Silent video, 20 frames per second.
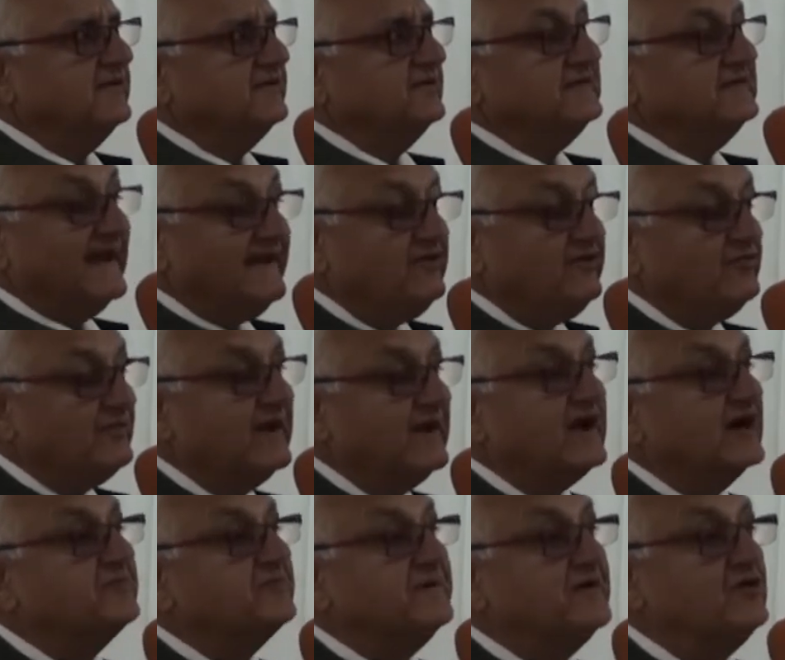So that is where
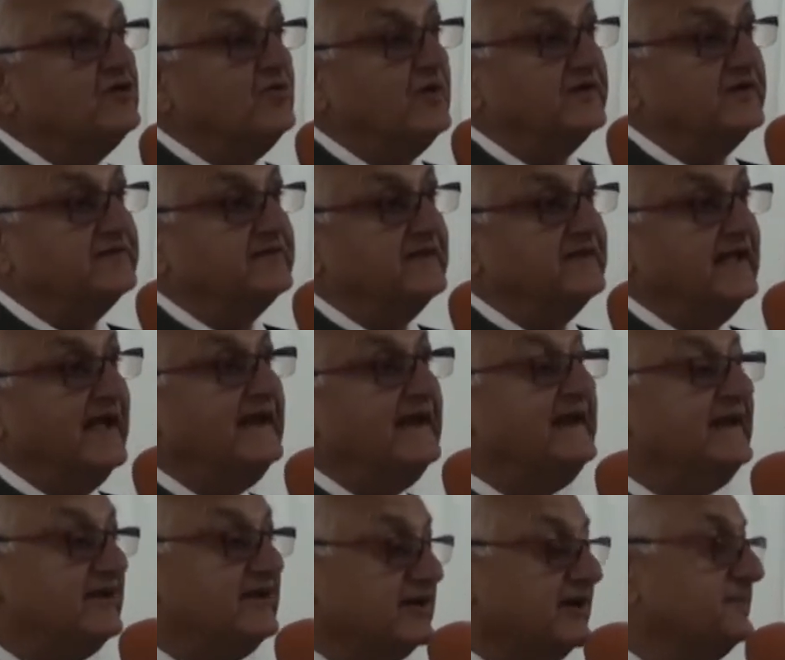Kathmandu was.
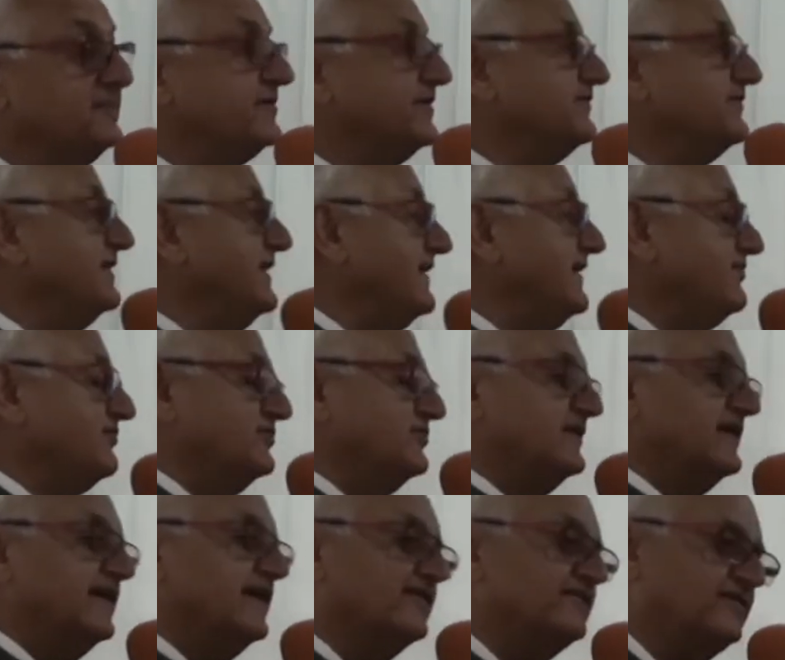And in terms of links to
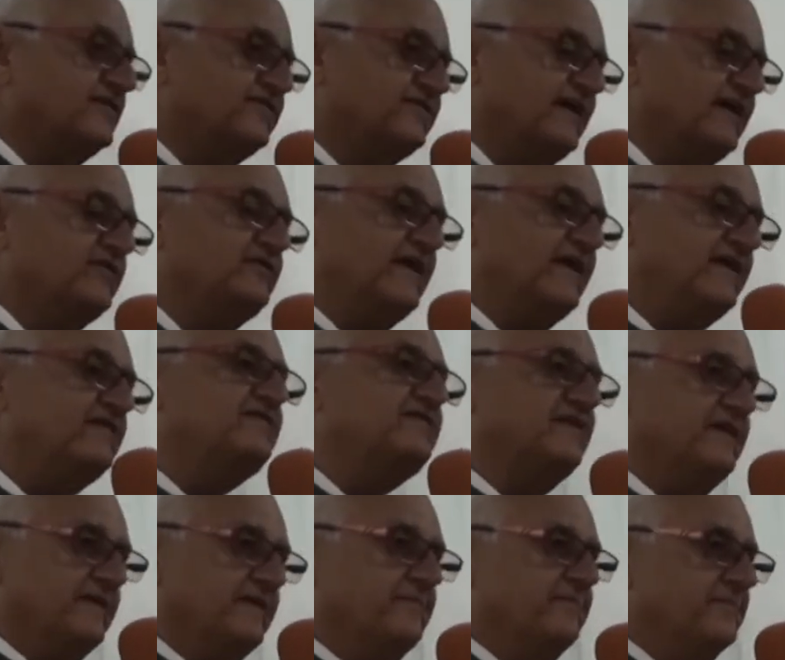the rest of South
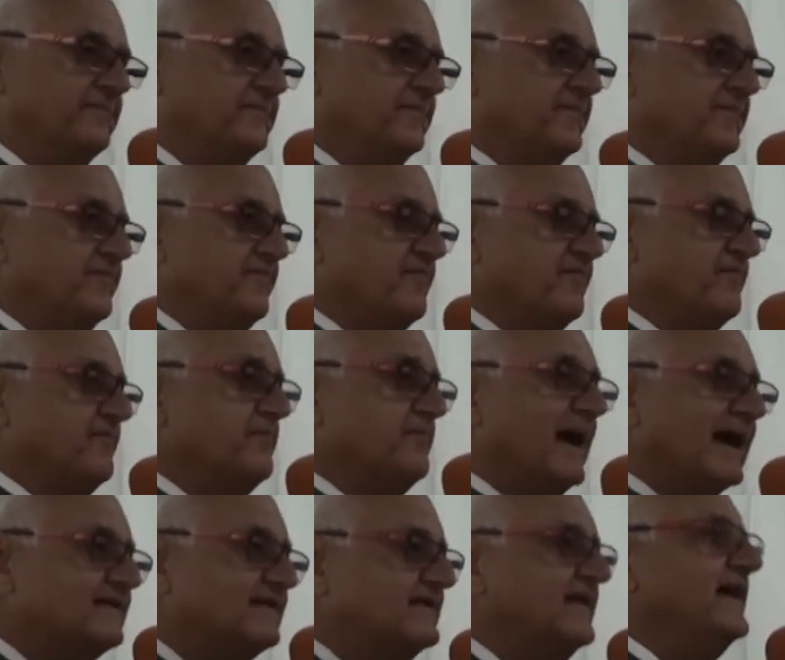Asia,
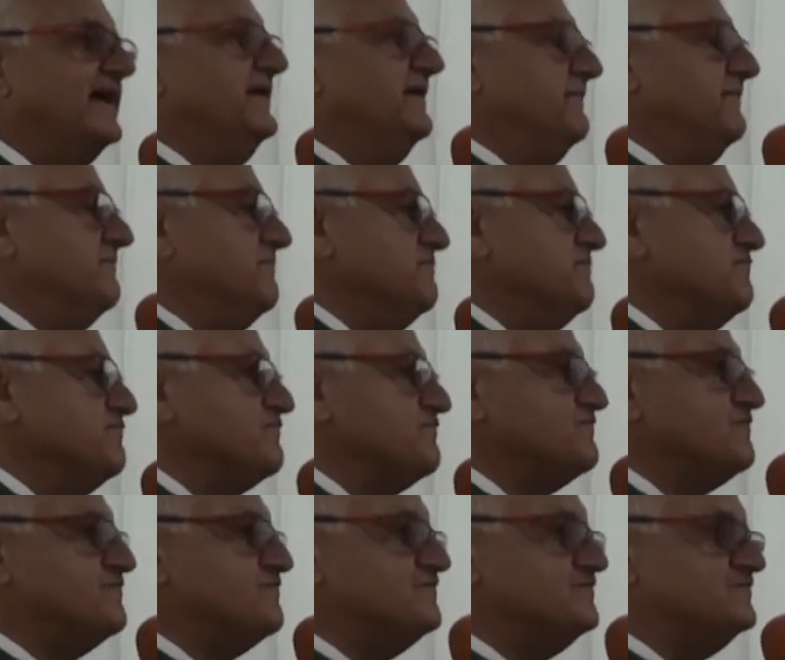back then,
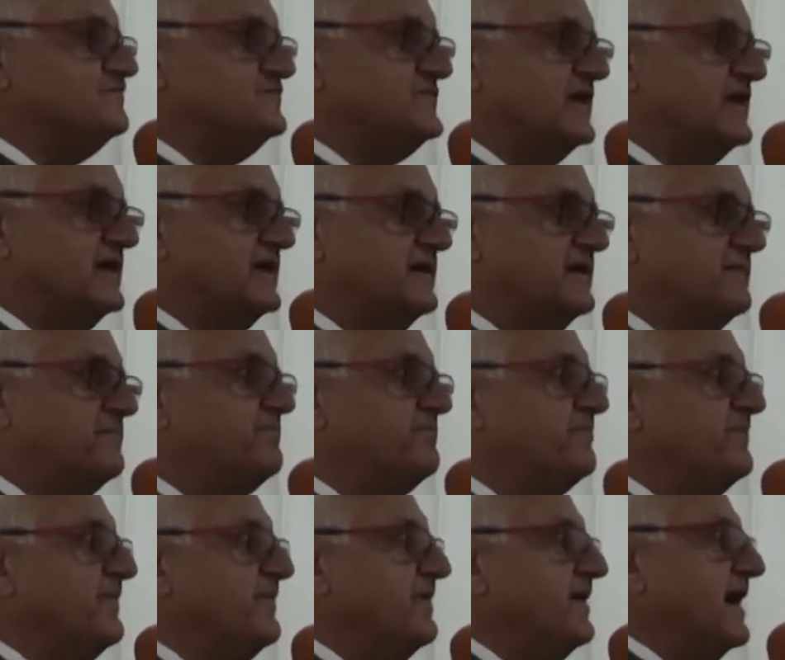the
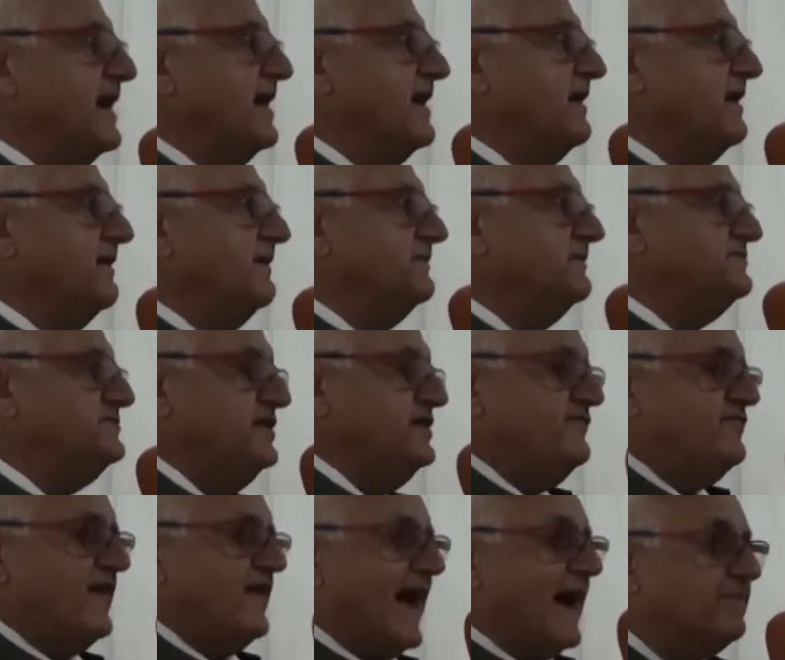
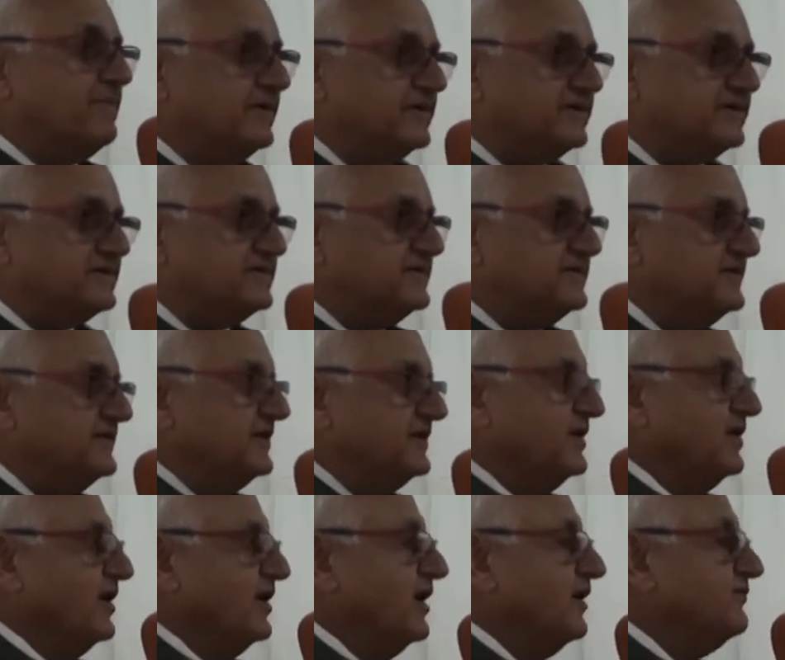chief abbot
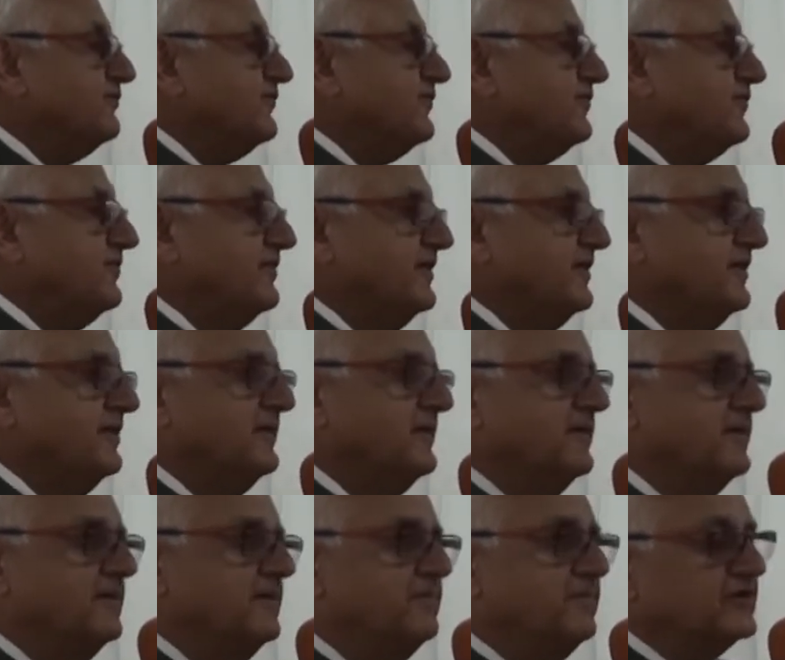of
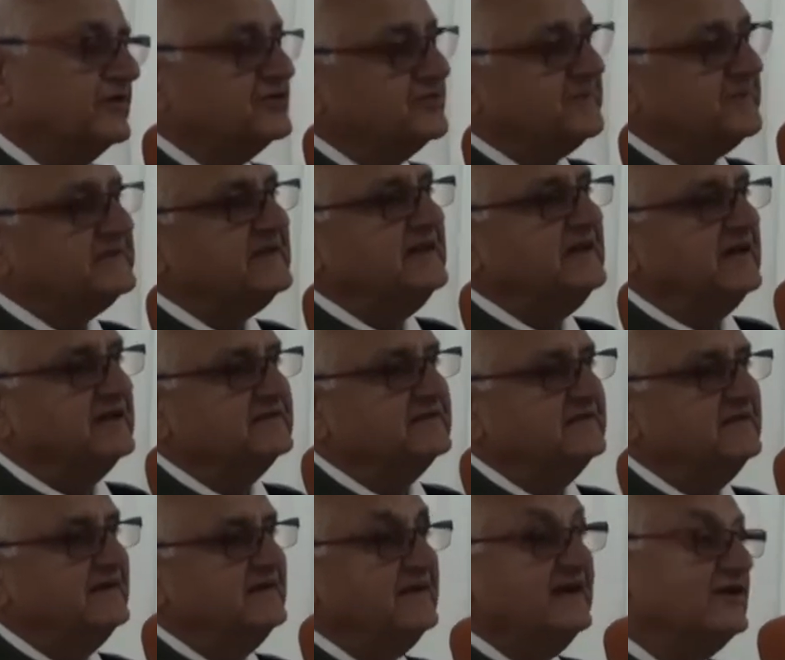
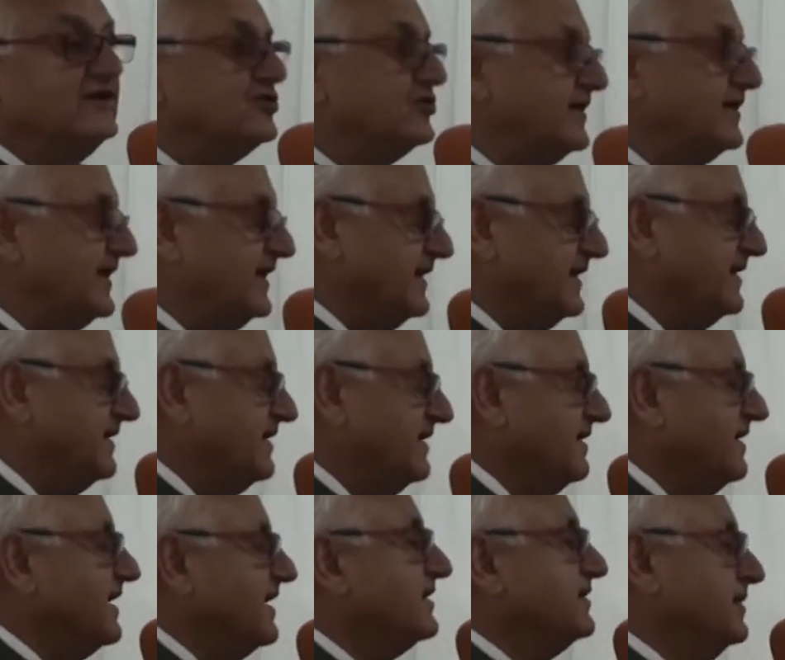Pashupatinath till today
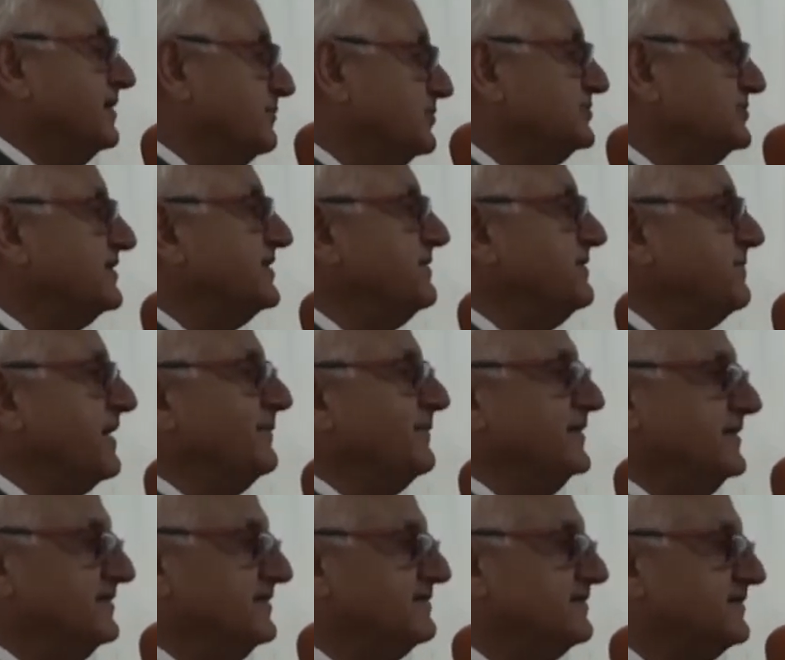are Nambudiri
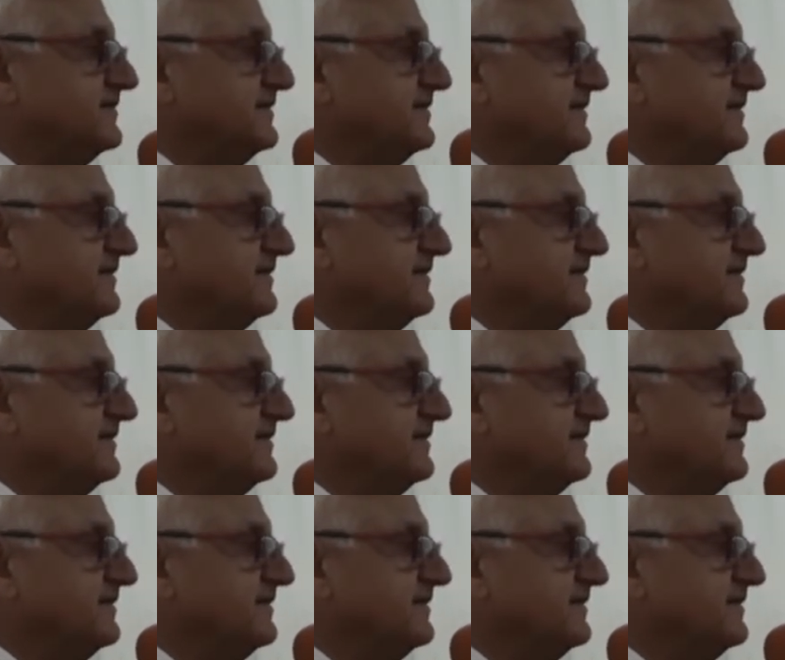Brahmins.